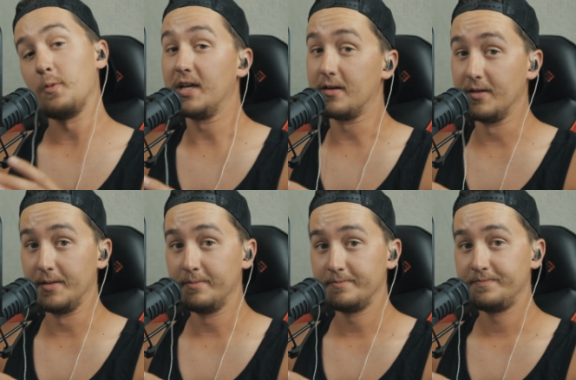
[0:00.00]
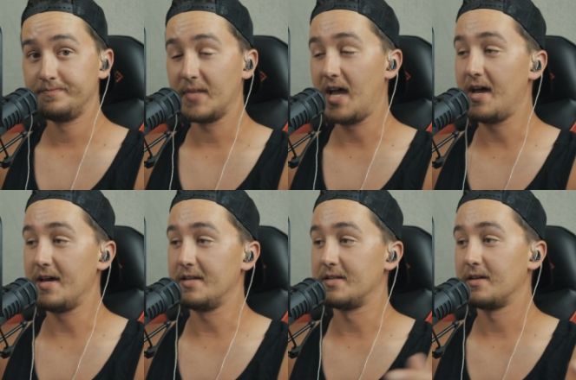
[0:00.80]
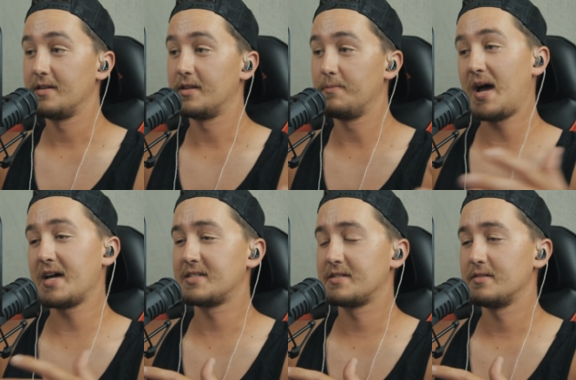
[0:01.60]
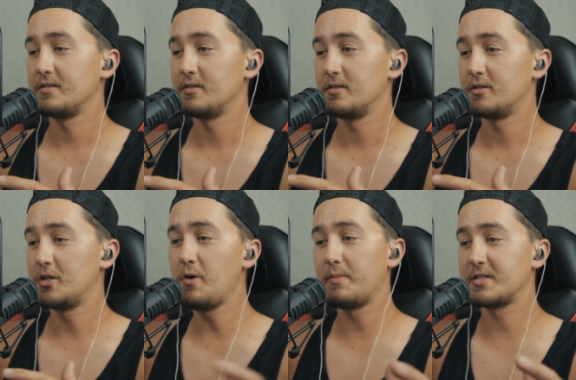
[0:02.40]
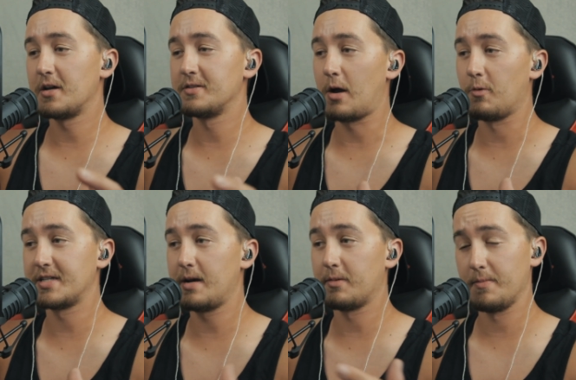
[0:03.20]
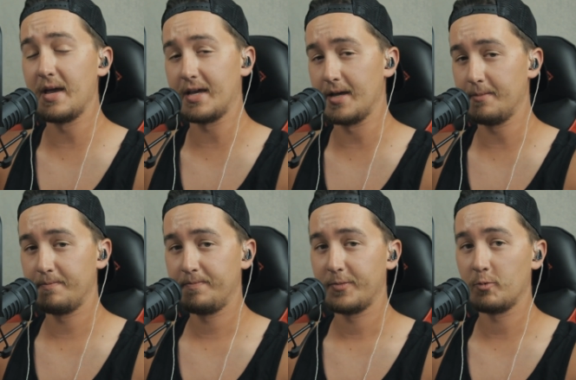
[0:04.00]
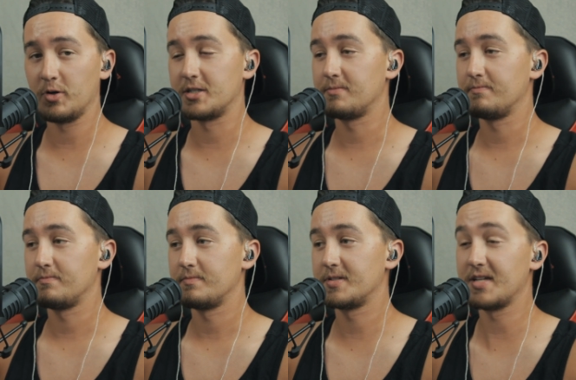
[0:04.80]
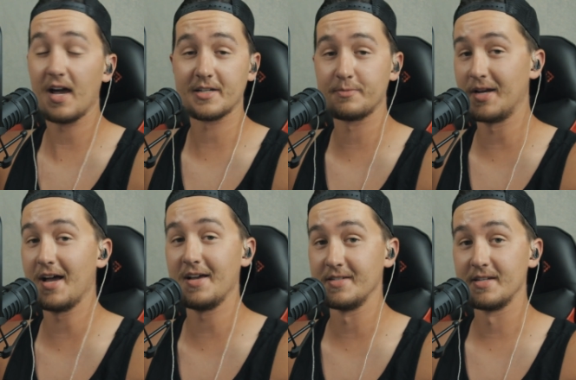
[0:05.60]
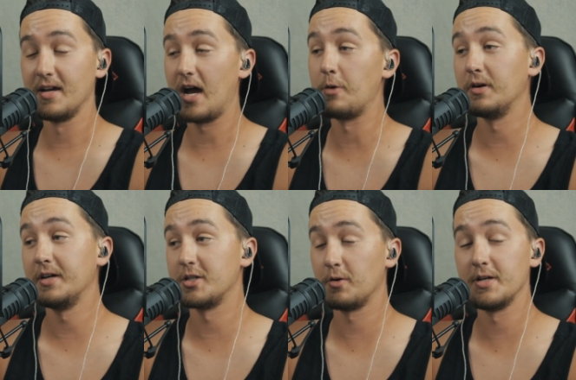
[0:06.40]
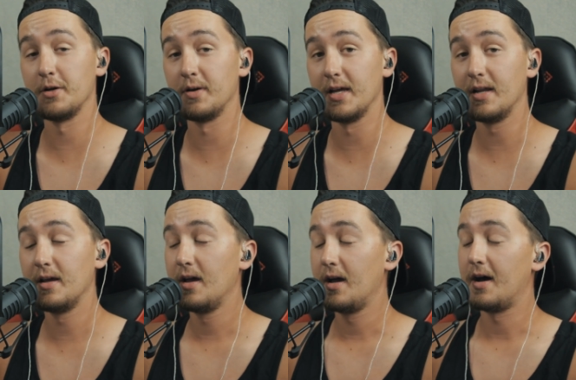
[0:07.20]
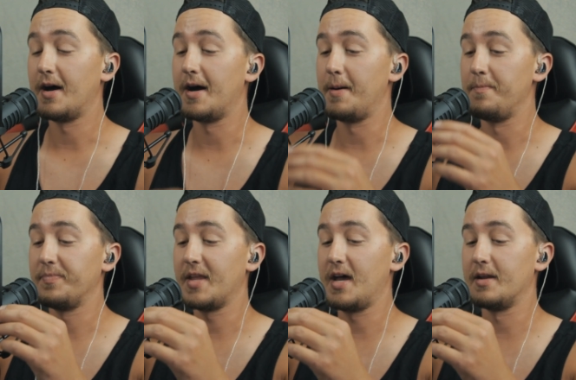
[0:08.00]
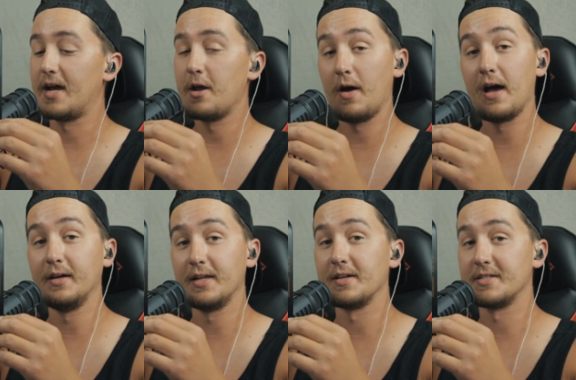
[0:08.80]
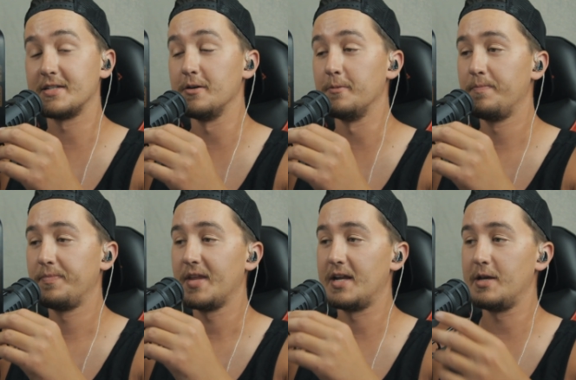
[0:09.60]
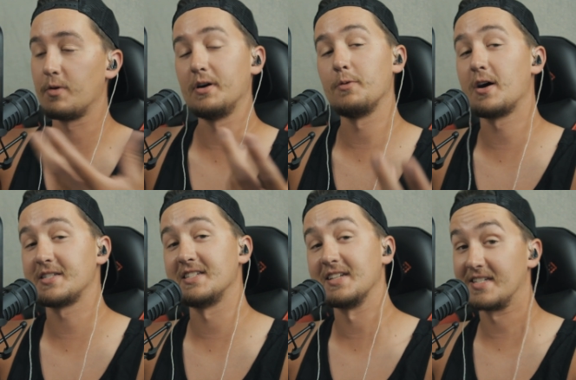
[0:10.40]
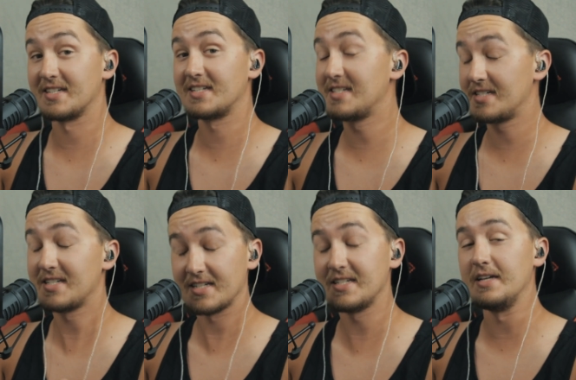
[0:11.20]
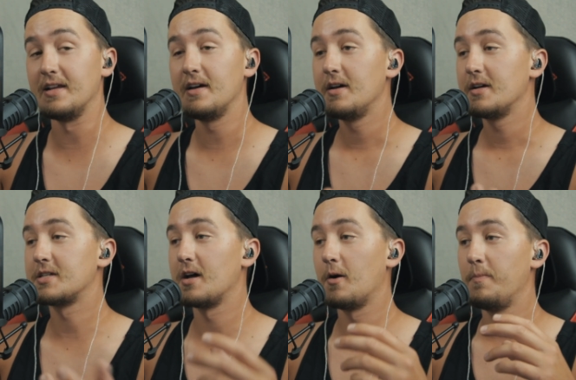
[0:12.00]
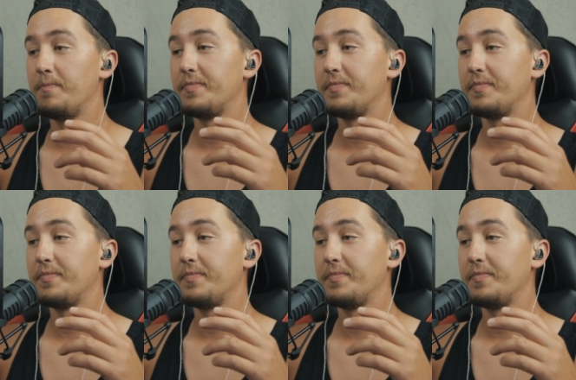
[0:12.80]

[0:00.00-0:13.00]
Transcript: weekly. And the past two episodes, I wasn't able to make it, which sucks because I really enjoy doing it. Um, and I know Heli does too, and he really wants it to su succeed. So